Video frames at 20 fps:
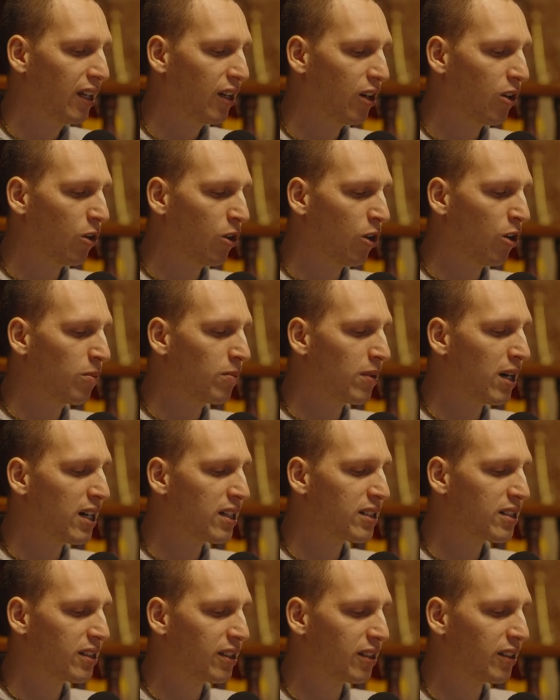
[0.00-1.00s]
O
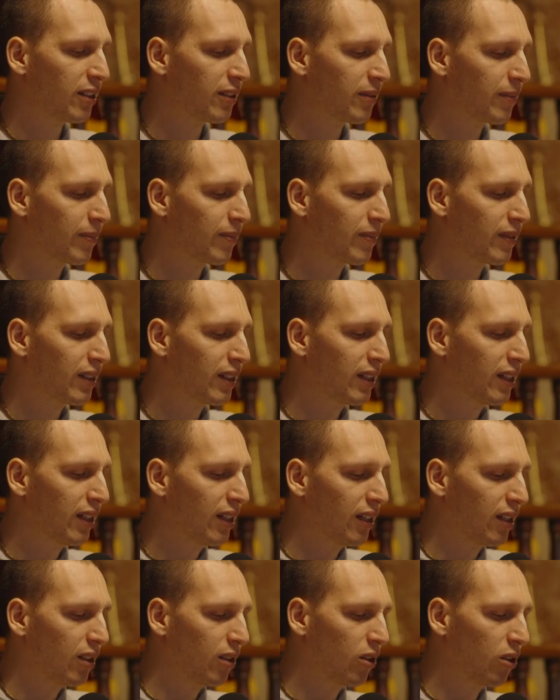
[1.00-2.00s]
master,
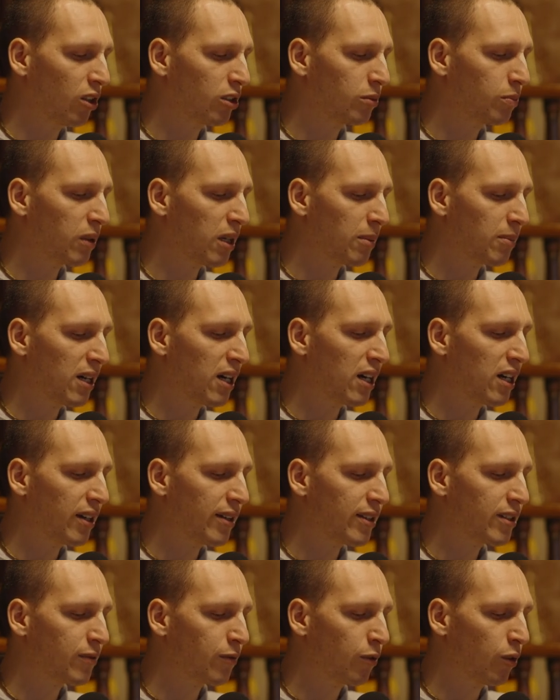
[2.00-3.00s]
Lord Brahma
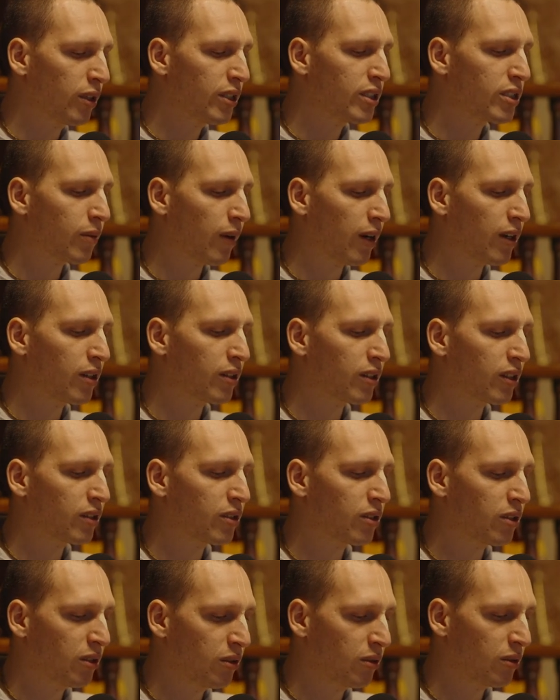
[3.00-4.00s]
is fully surrendered
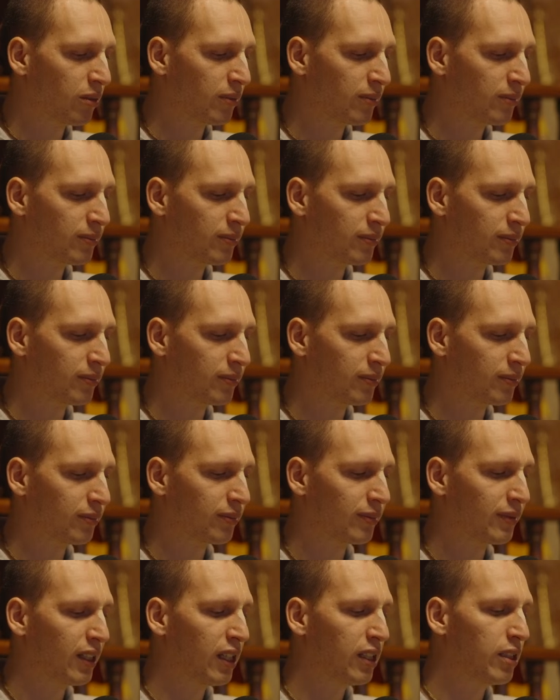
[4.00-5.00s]
unto you.
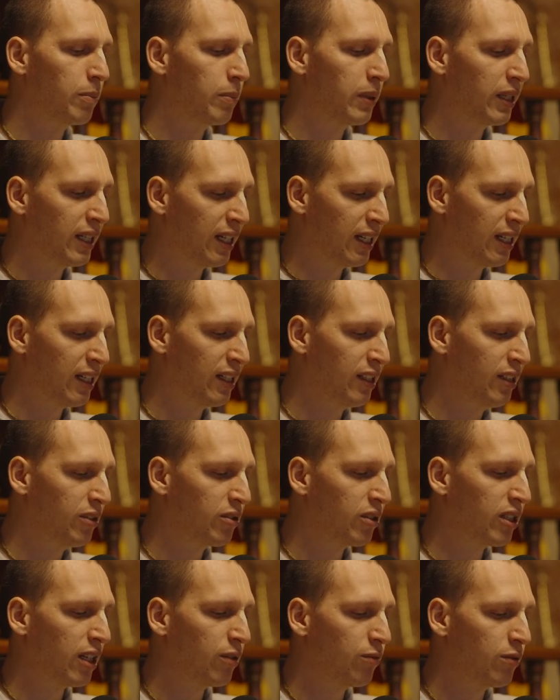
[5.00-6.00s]
In the beginning you
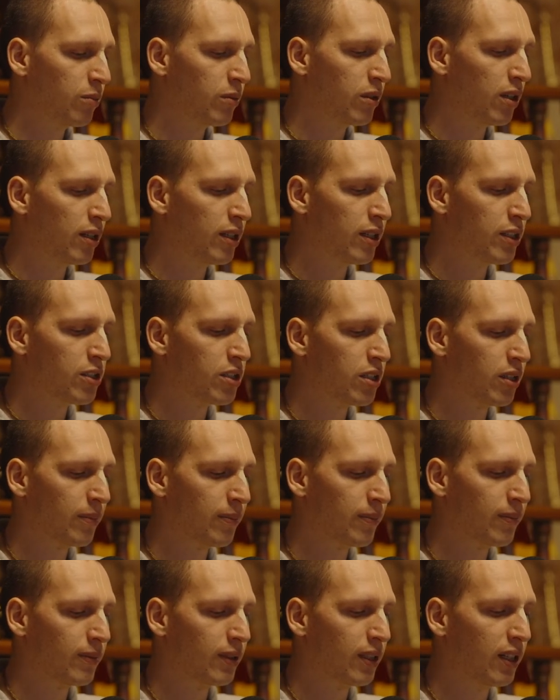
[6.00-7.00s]
gave him knowledge,
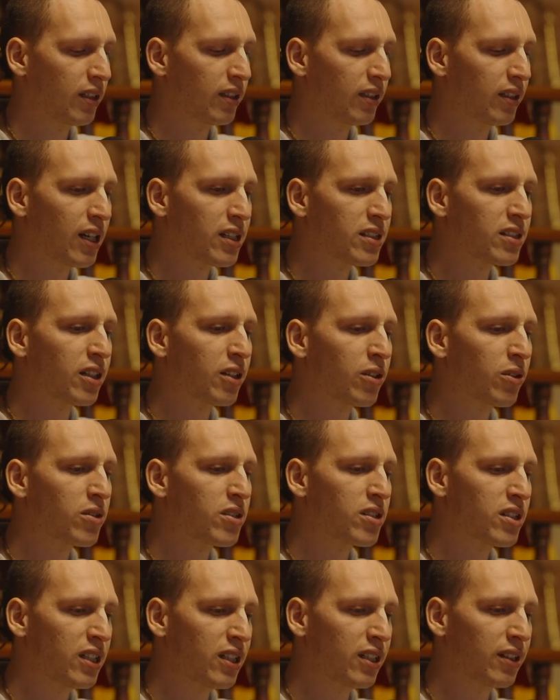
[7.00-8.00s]
and thus he could
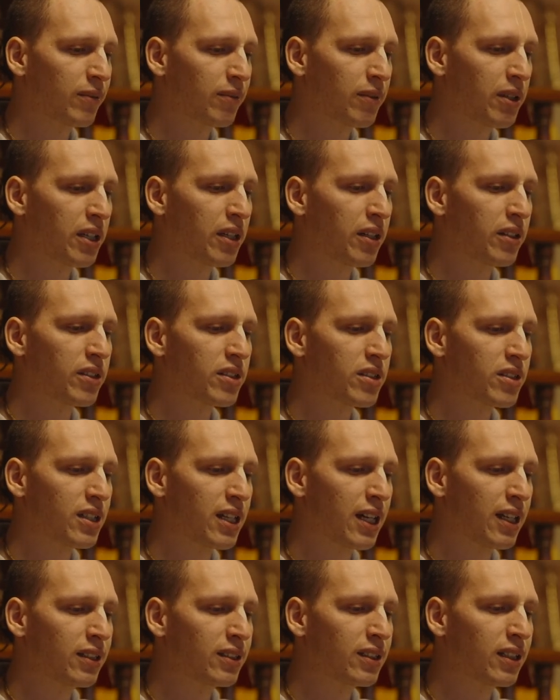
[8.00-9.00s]
see and
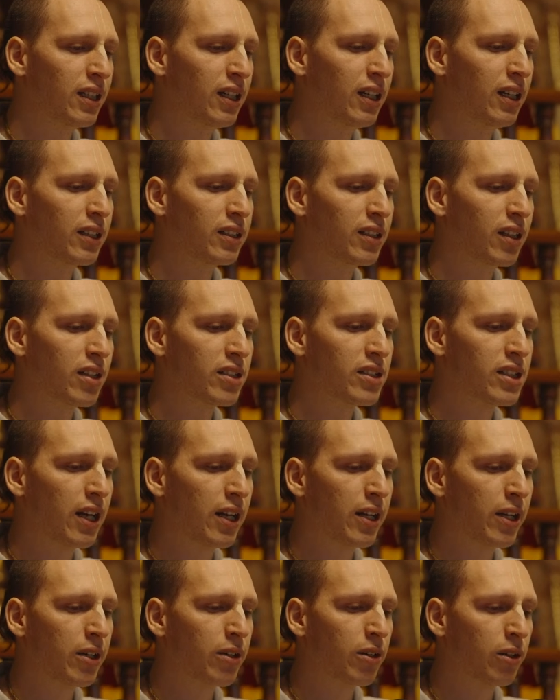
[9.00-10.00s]
understand the
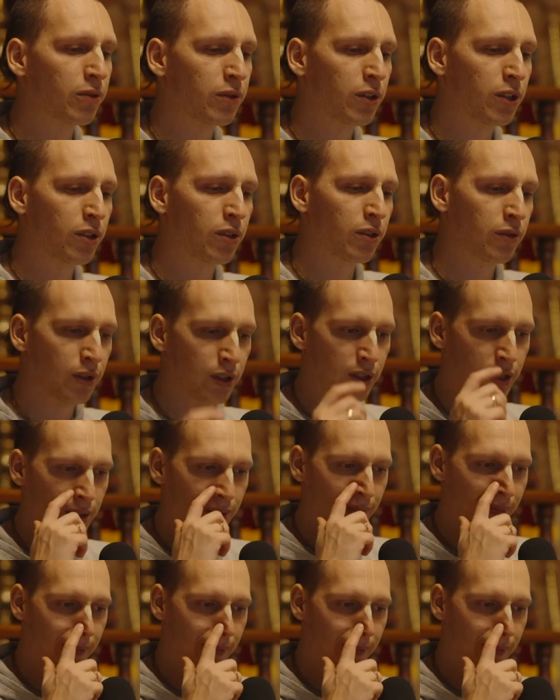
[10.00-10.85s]
desire of the universe.